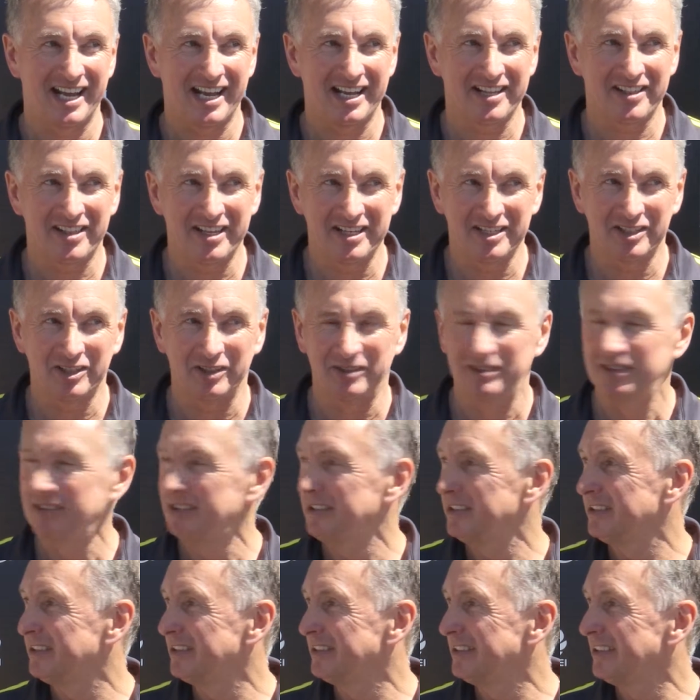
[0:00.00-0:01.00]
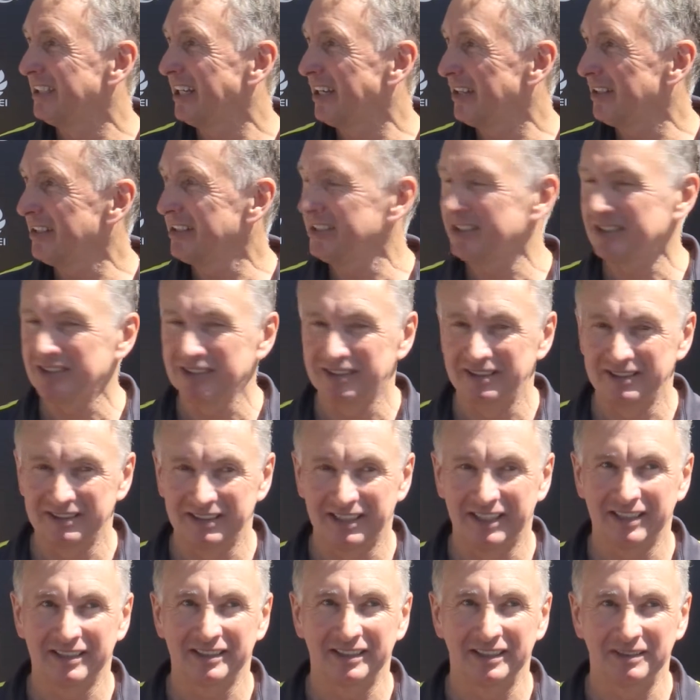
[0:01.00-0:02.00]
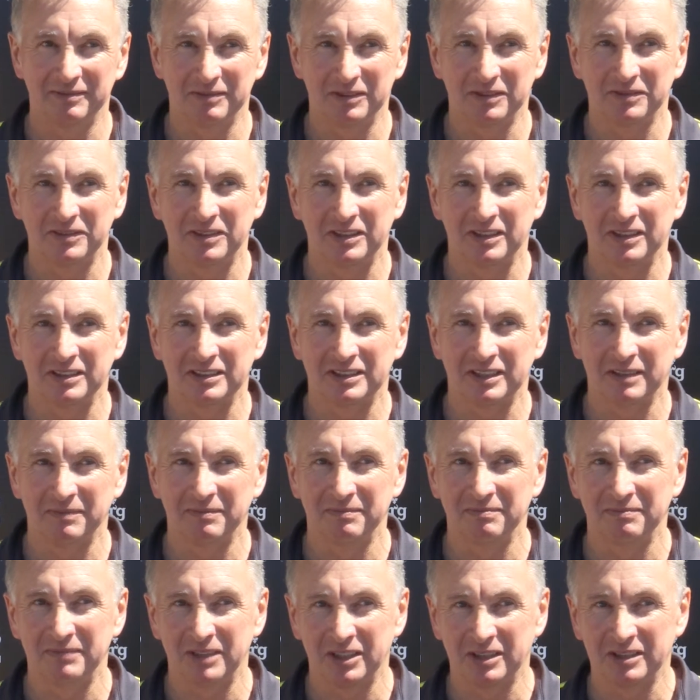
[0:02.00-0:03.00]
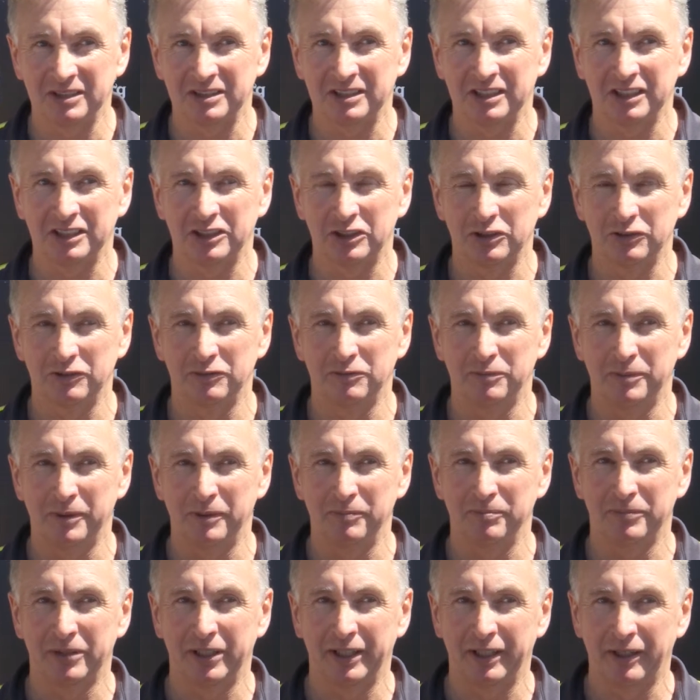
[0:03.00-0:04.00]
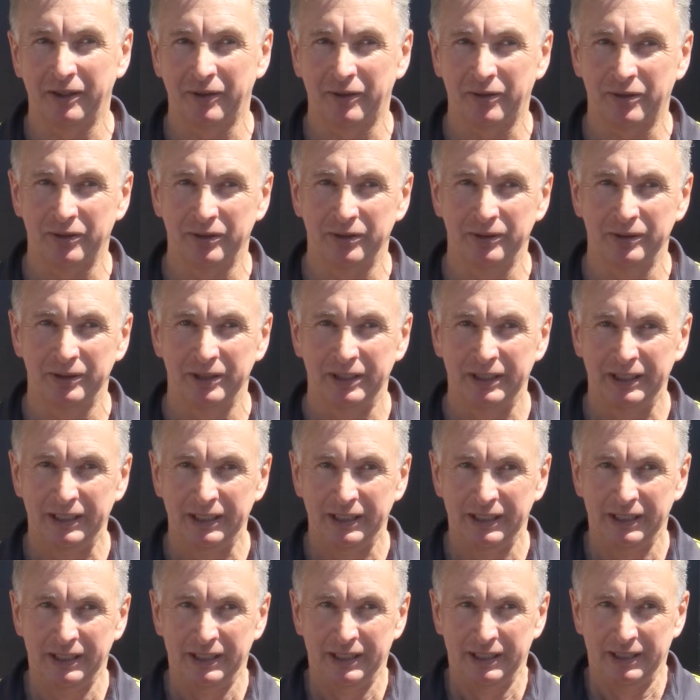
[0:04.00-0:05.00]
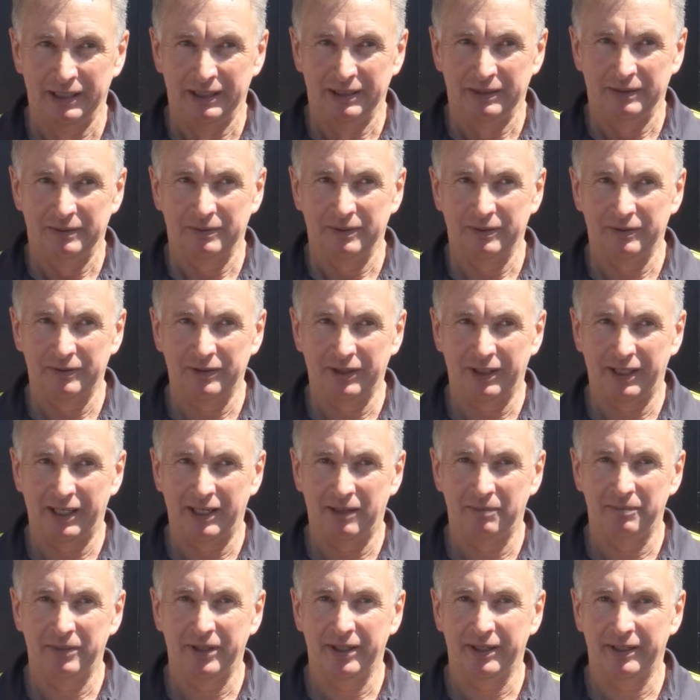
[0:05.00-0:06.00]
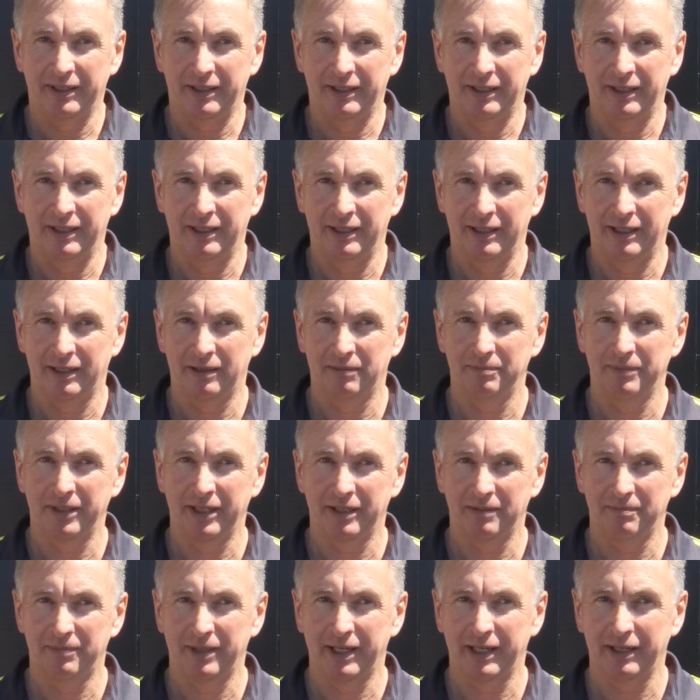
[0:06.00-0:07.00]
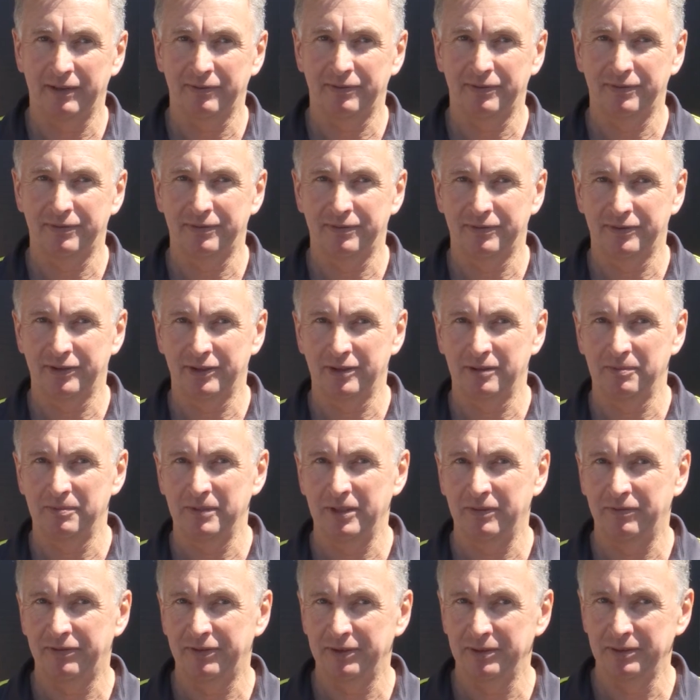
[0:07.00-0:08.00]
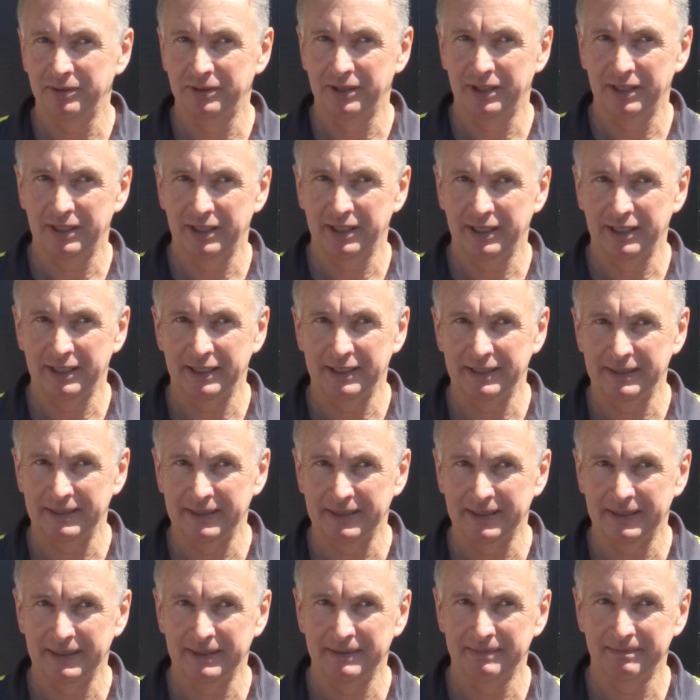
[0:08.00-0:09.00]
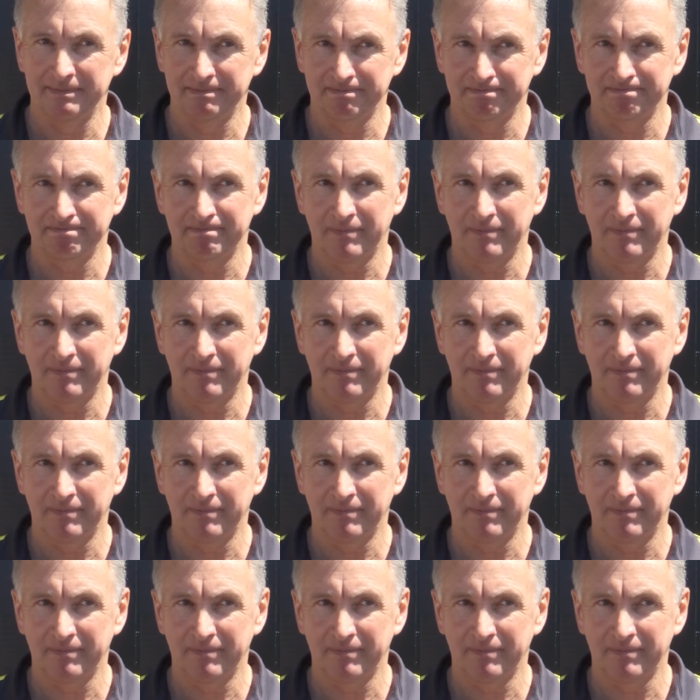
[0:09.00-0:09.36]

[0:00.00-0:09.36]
I think so. I think we've got some youngsters that we've been bringing through. We've got Albert back for the midfield. And